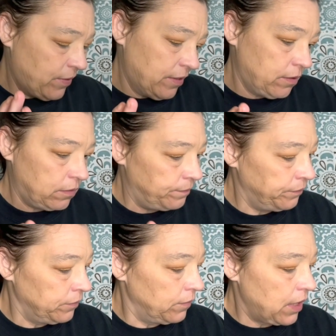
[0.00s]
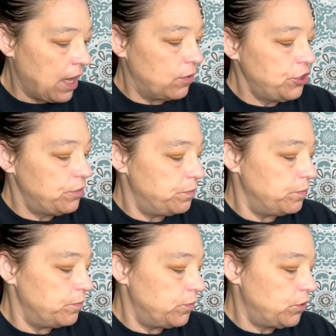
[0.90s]
Well, I'll
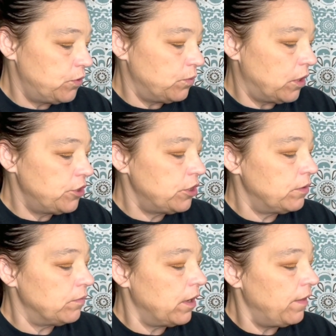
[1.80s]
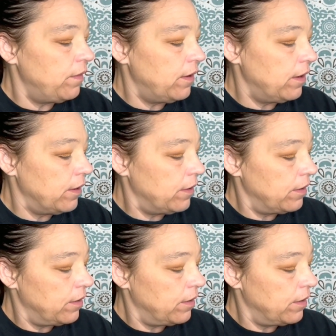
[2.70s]
swatch it right there.